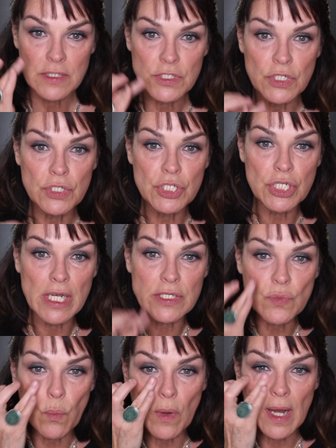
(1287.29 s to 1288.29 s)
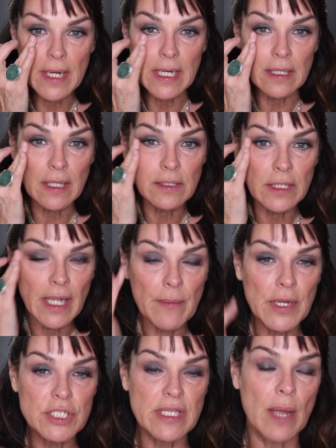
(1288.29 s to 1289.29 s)
So you just want it, like look how
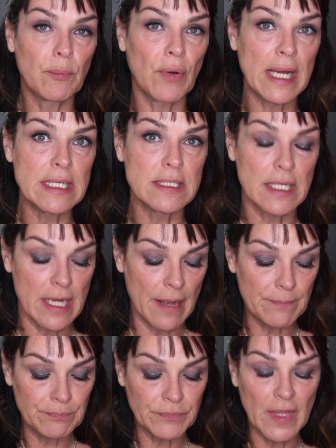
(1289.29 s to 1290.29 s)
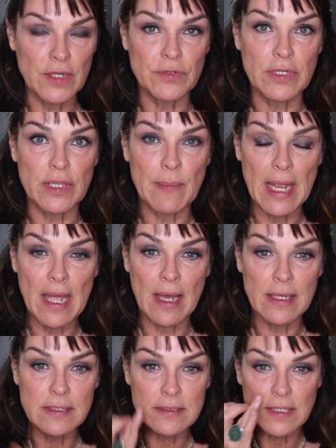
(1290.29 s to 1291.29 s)
much that brightened it up underneath my
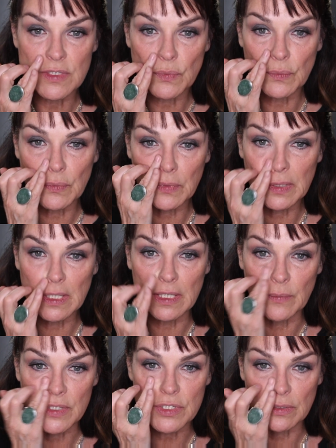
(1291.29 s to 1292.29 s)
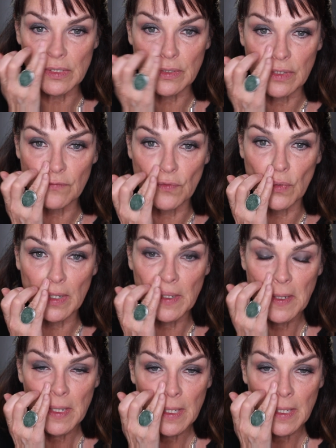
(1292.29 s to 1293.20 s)
eyes. That's really what you're looking for.